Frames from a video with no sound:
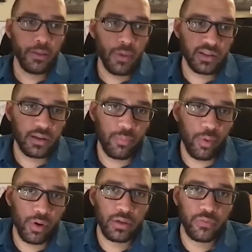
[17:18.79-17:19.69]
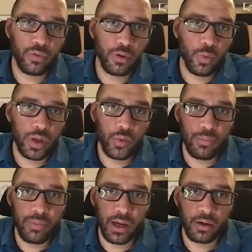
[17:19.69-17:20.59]
You mentioned boarding for Woody
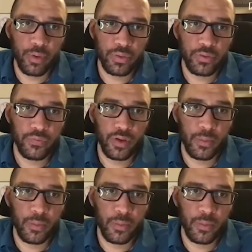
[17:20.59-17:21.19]
Woodpecker, both the